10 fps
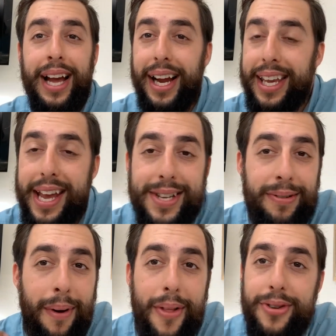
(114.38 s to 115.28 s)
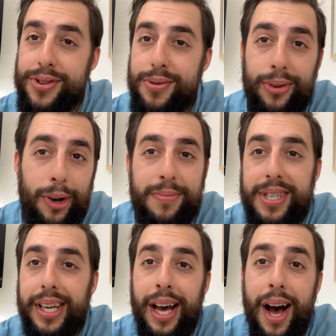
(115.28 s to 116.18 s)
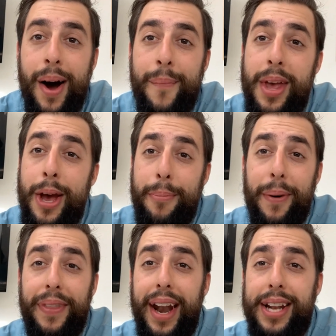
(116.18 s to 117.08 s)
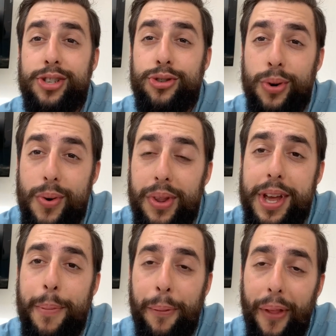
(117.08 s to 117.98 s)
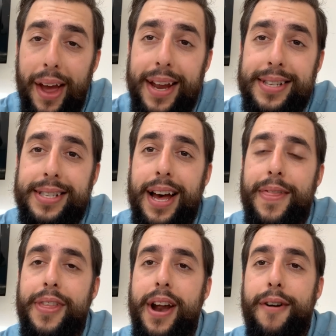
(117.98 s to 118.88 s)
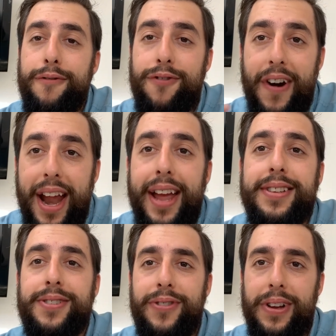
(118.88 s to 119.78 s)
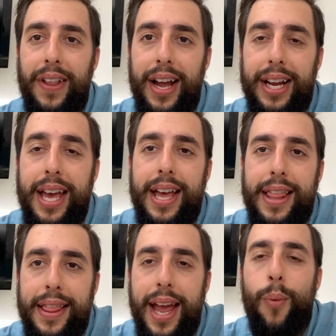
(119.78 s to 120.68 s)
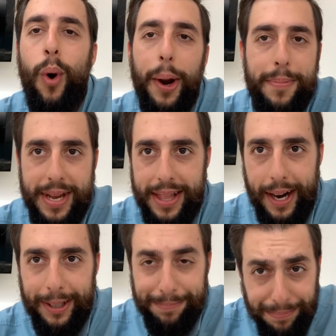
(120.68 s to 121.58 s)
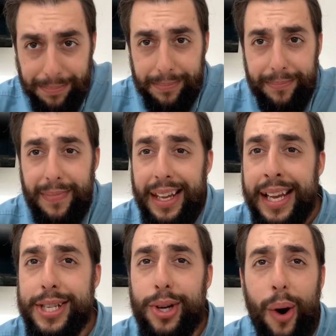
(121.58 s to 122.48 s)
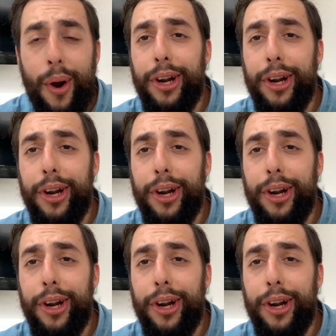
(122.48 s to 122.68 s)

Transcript: kids from other youth groups to come, but that it's truly a place that their friends feel like they want to be there. And so I want to